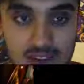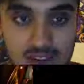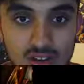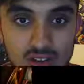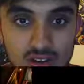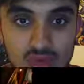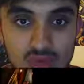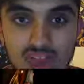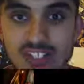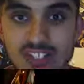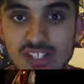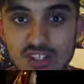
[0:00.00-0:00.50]

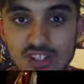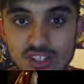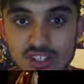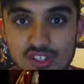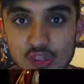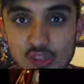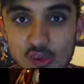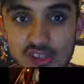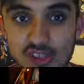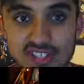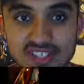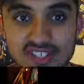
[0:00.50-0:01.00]
Really good
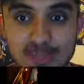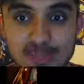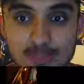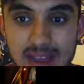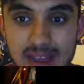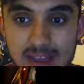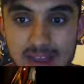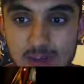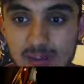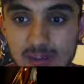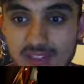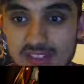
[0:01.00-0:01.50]
showcase of
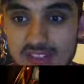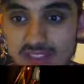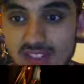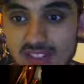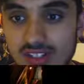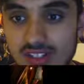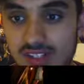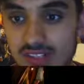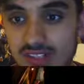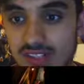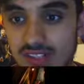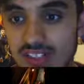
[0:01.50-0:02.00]
powers,
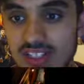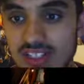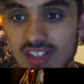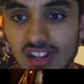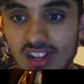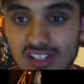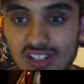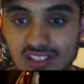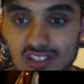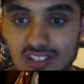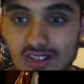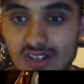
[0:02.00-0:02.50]
the
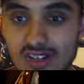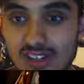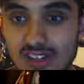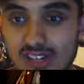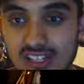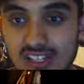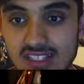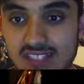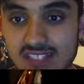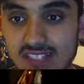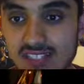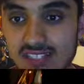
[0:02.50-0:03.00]
lightning
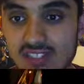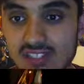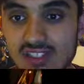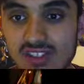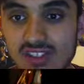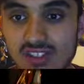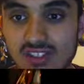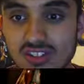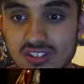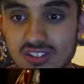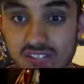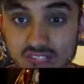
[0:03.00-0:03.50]
effects,
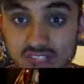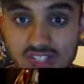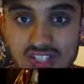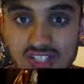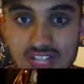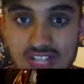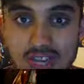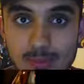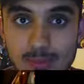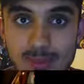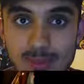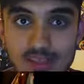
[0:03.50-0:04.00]
the
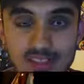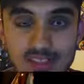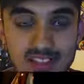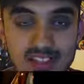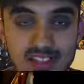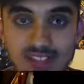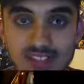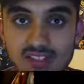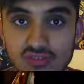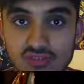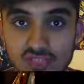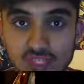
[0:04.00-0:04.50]
Shazam
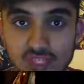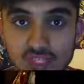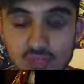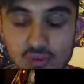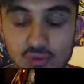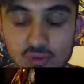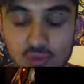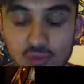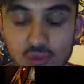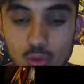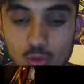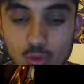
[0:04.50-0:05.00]
effect is really
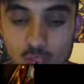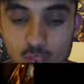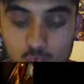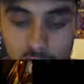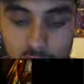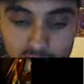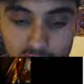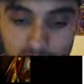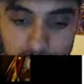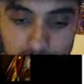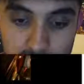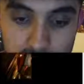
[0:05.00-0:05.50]
cool as
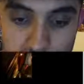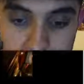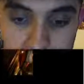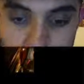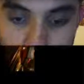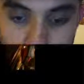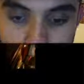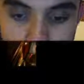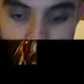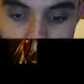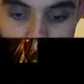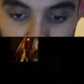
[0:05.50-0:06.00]
well.
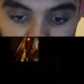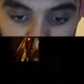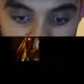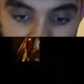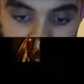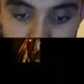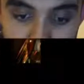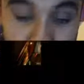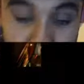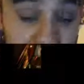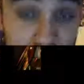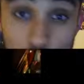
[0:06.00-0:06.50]

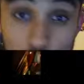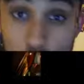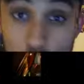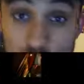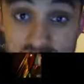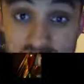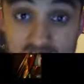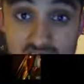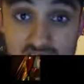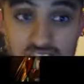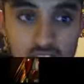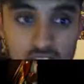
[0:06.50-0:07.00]
And yeah, the
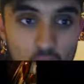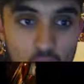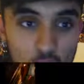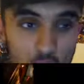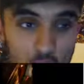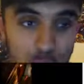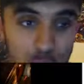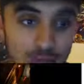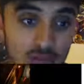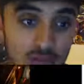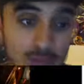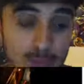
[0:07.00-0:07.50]
wizard, the
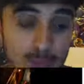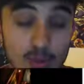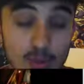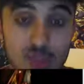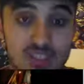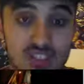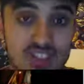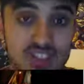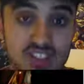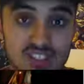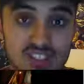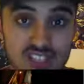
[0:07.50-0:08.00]
whole
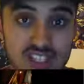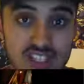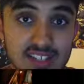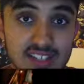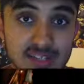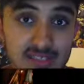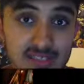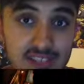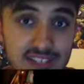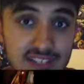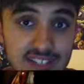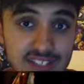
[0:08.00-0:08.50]
Monsters Inc.
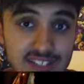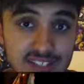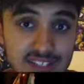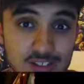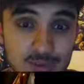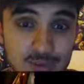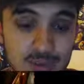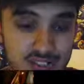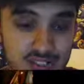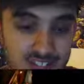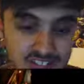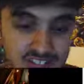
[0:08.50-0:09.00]
factor
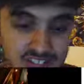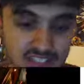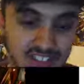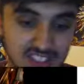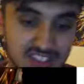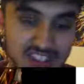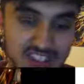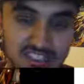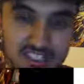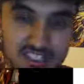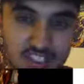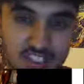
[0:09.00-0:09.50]
to it, because you
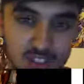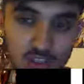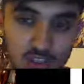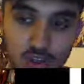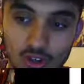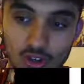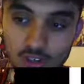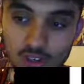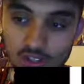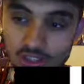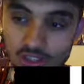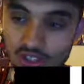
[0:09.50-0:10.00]
see
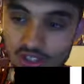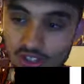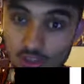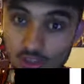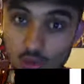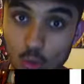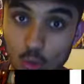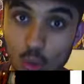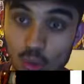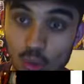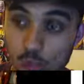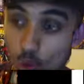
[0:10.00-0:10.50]
the
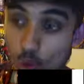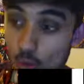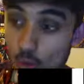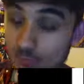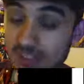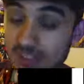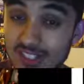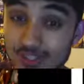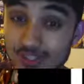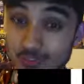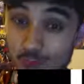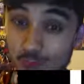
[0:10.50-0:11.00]
doors
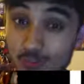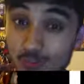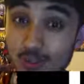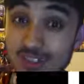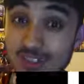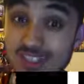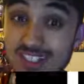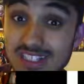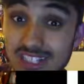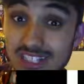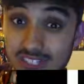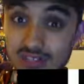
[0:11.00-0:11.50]
opening,
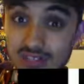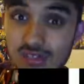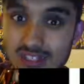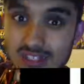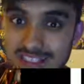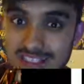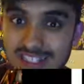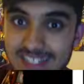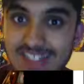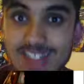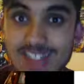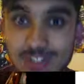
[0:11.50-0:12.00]

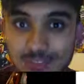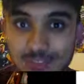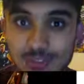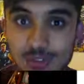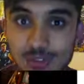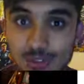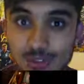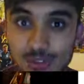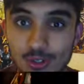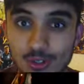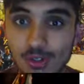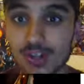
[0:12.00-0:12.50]
literally
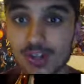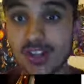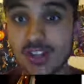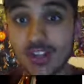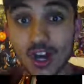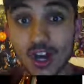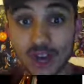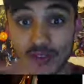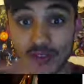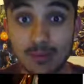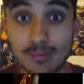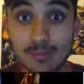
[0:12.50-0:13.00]
to
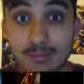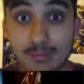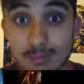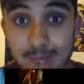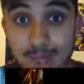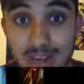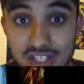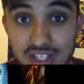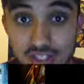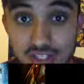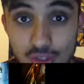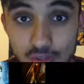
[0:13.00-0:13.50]
other
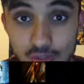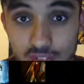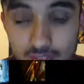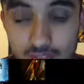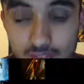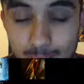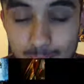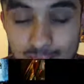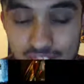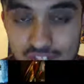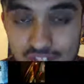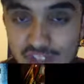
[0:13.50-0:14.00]
magical
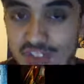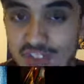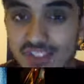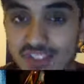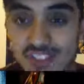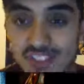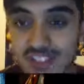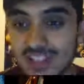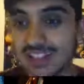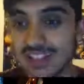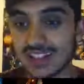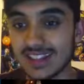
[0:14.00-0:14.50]
dimensions
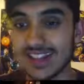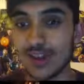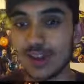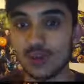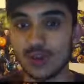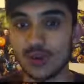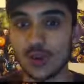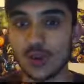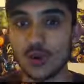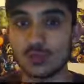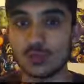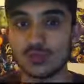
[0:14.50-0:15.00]
that
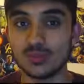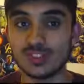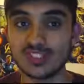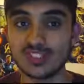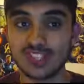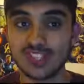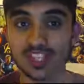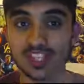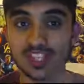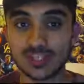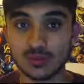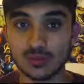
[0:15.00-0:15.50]
we hope to
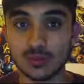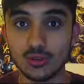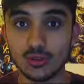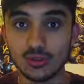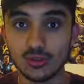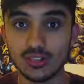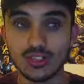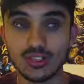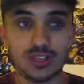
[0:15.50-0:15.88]
see explored,